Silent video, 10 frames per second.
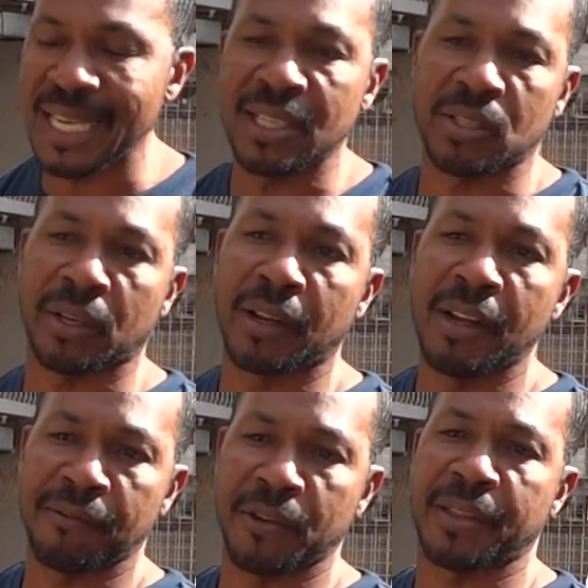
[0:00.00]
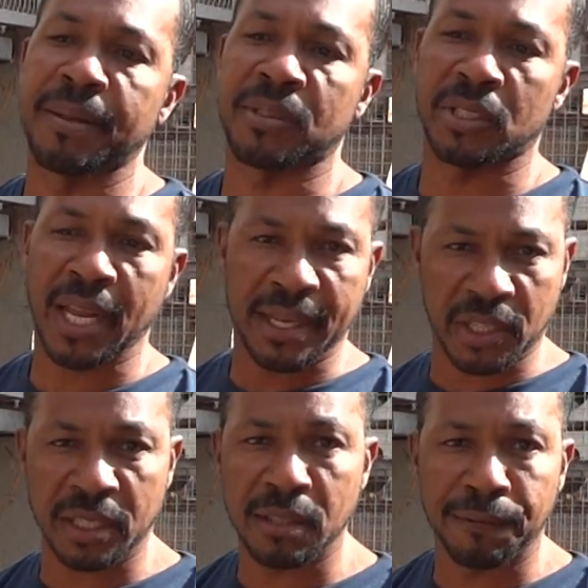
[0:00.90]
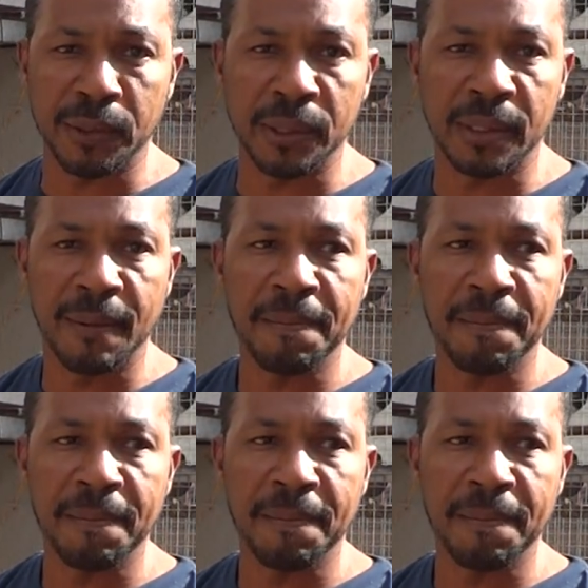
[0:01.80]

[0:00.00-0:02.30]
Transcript: easier for them to digest the food.